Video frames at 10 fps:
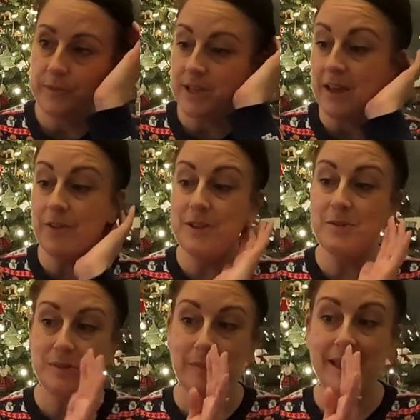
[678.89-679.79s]
So I thought this
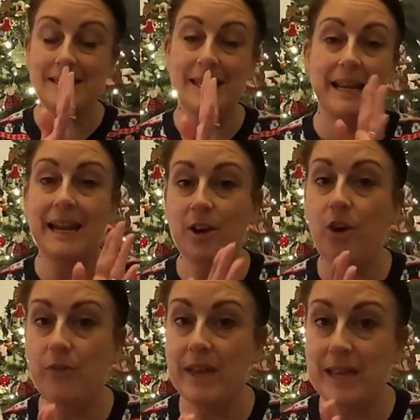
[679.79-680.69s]
was amazing, and I
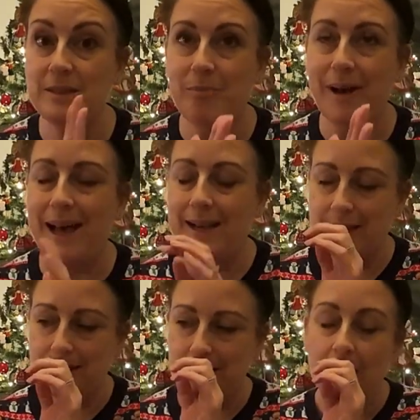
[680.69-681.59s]
got this
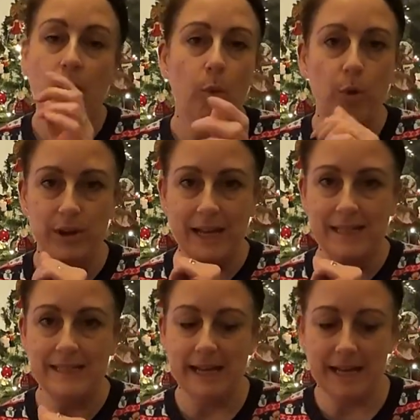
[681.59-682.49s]
bargain, £1.99.